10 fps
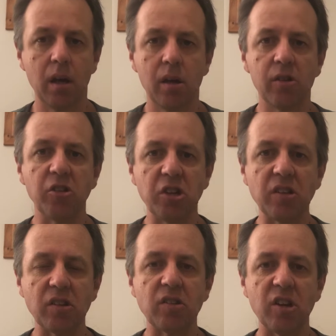So
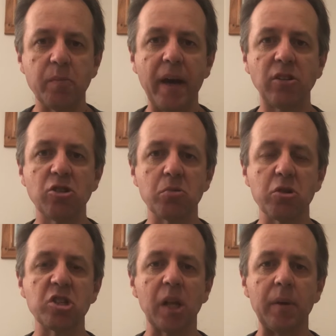Jesus is back to
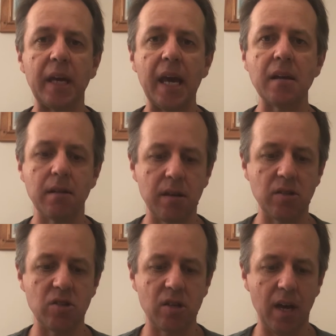Jerusalem again.
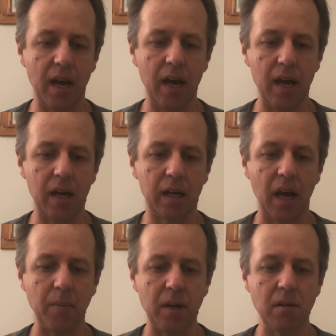He's
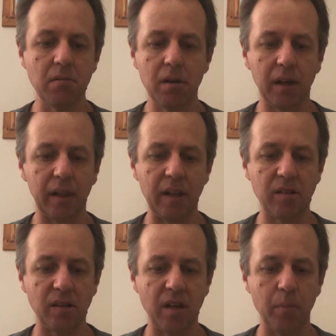come in,
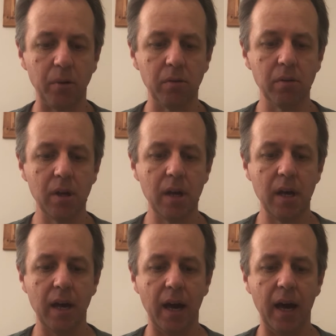cleansed the temple,
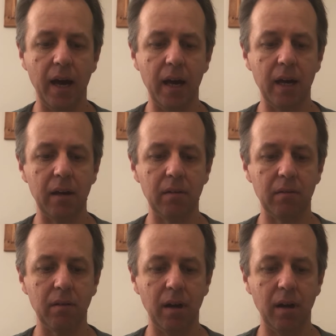come